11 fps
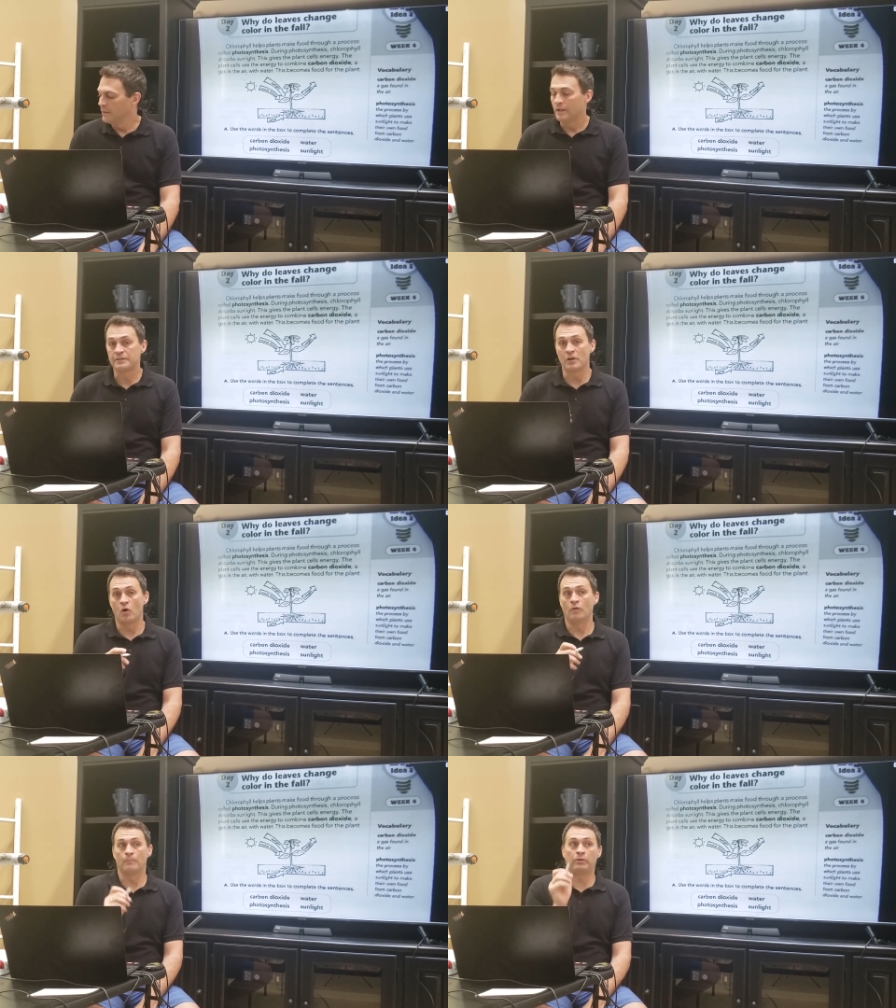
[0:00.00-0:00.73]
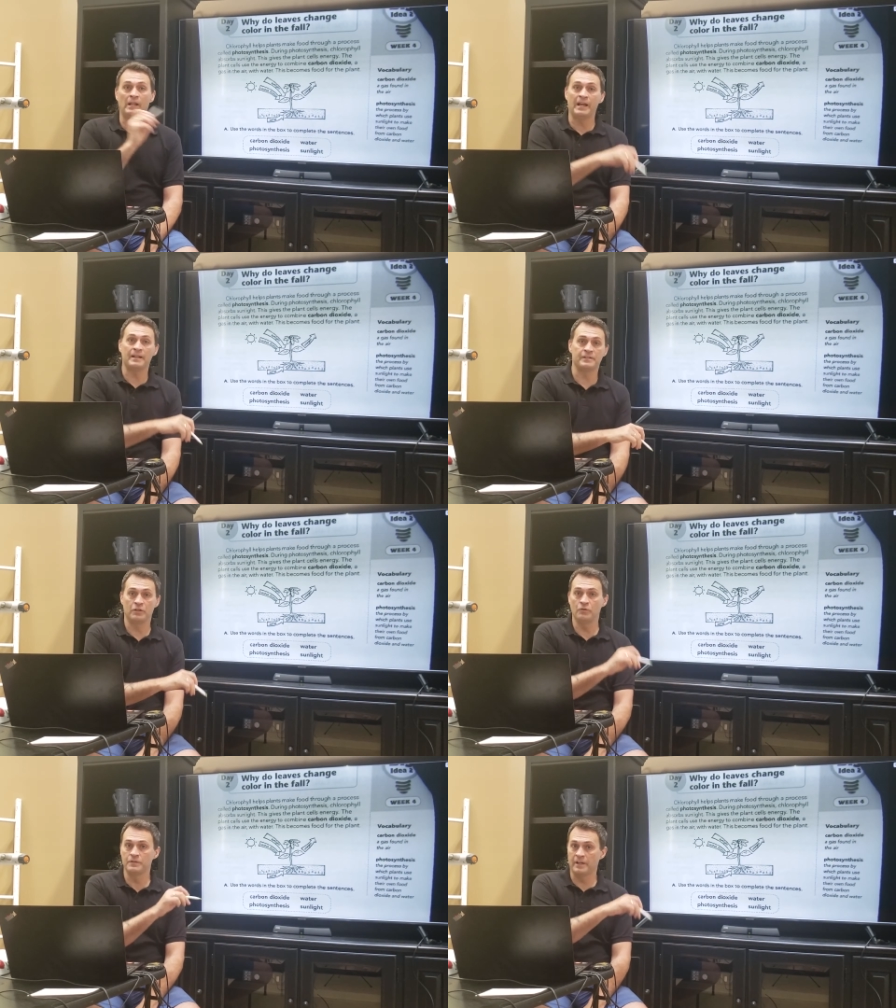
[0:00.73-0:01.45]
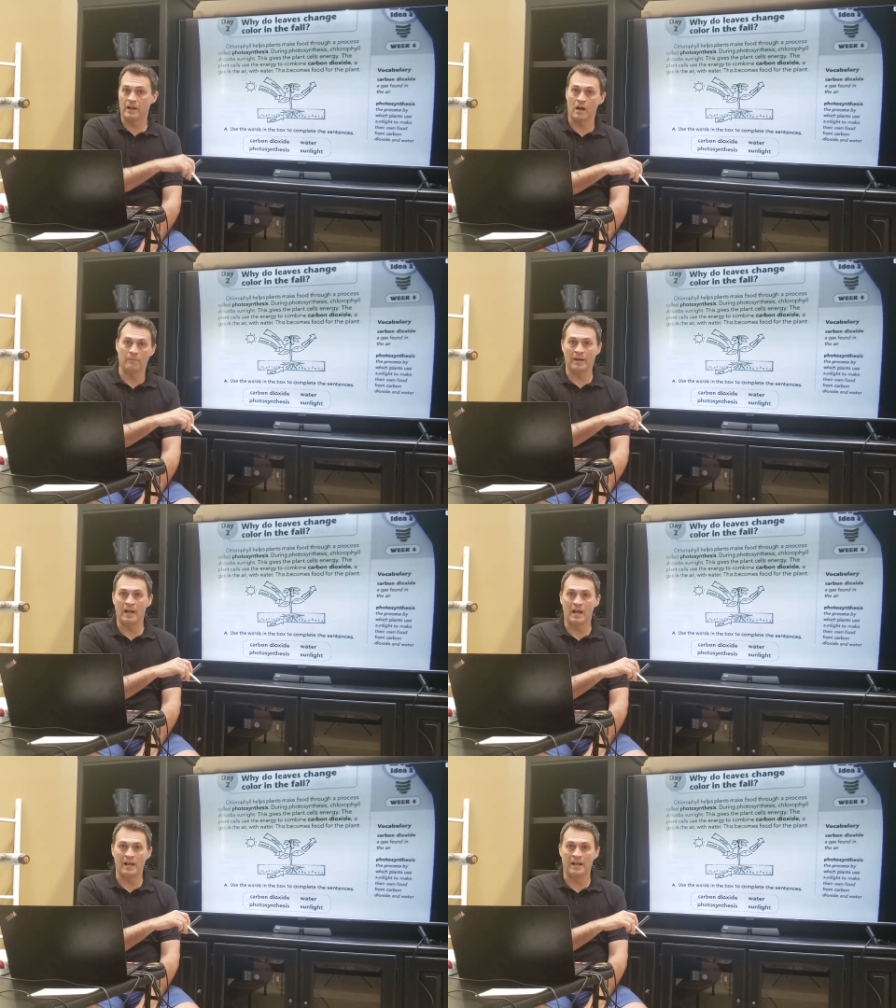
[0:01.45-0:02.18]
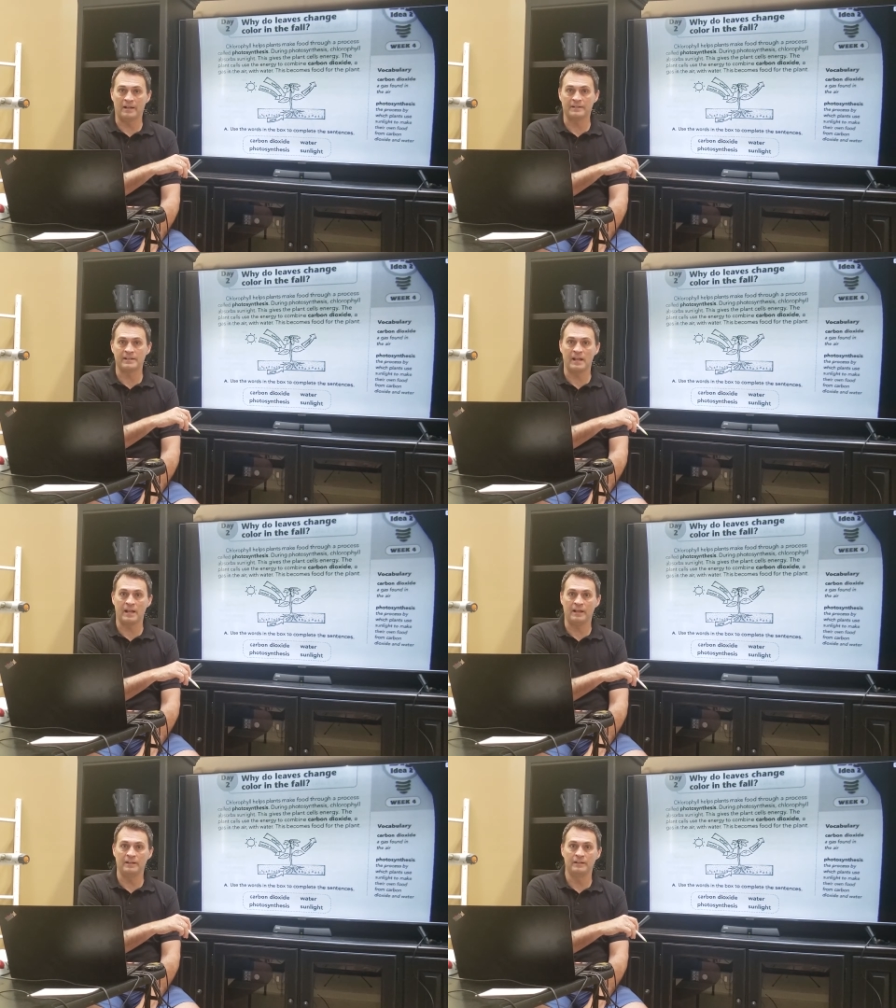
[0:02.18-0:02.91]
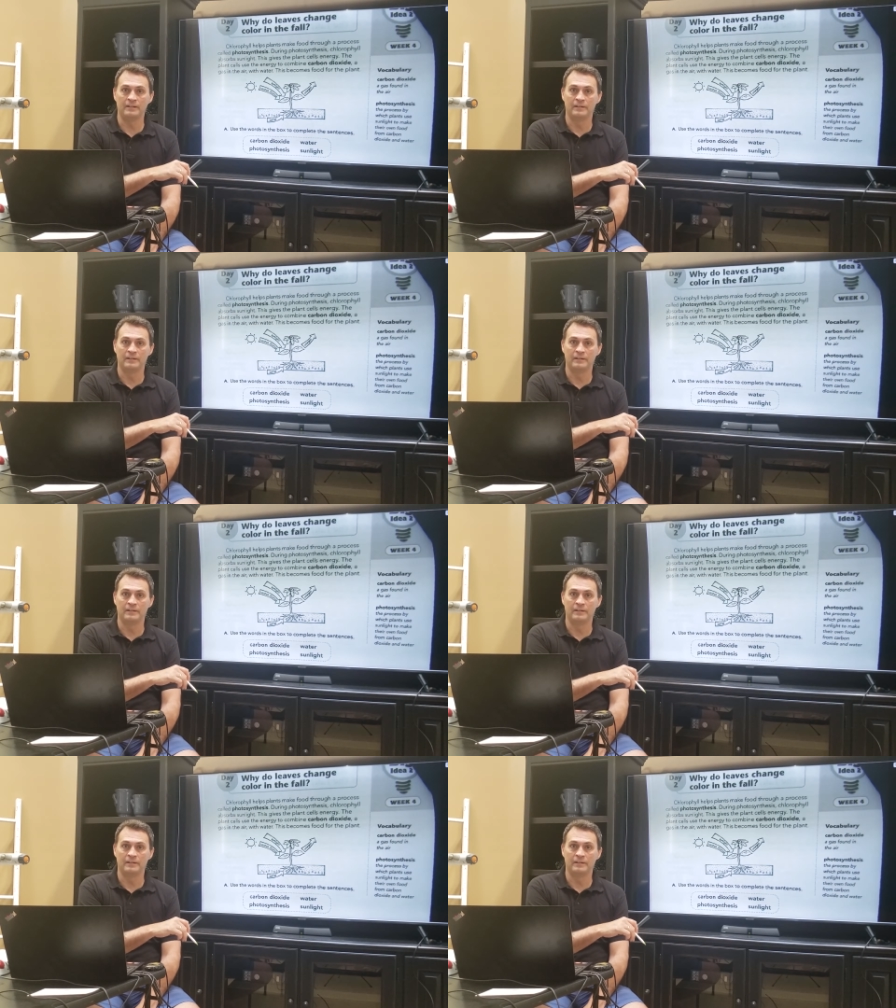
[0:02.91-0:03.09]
So plants use the carbon dioxide,